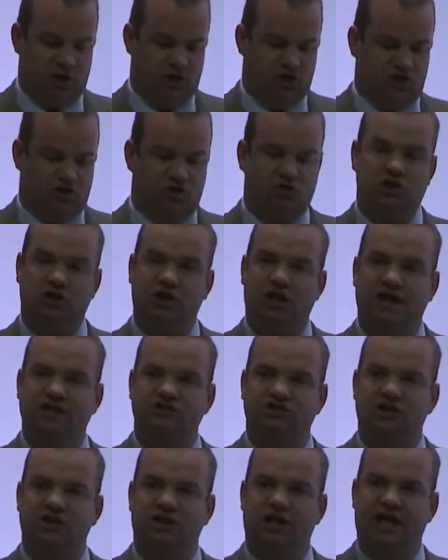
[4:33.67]

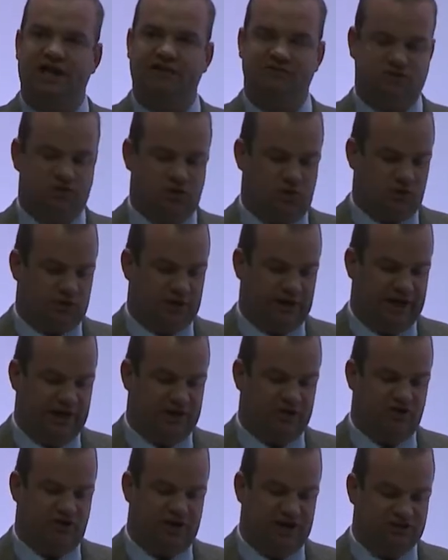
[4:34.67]
utilizing livestock
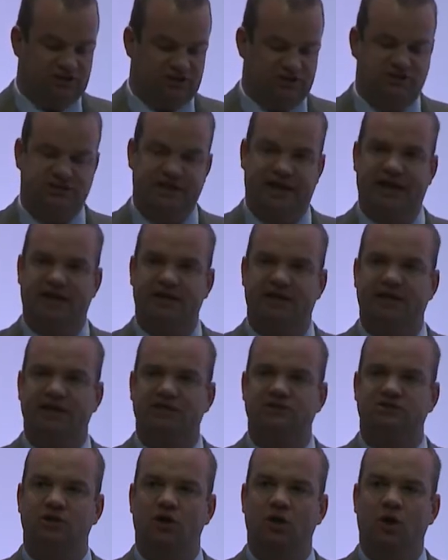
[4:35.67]
and grazing
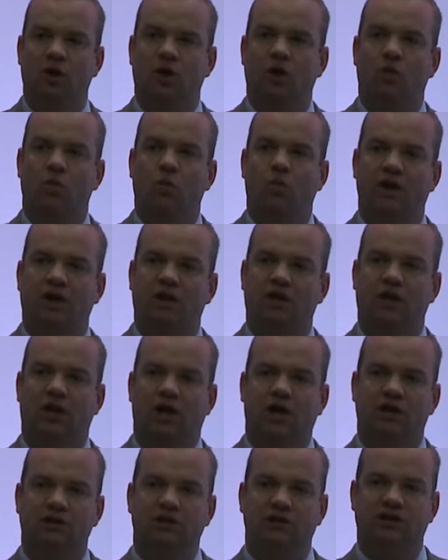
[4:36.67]
techniques will
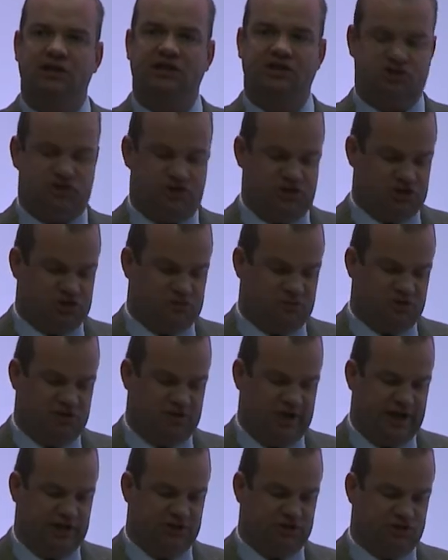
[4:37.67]
unleash this
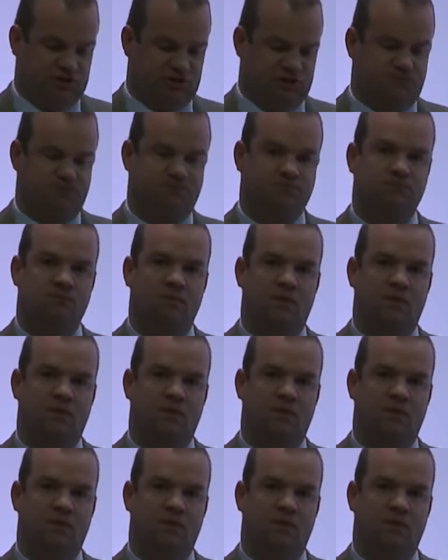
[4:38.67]
potential.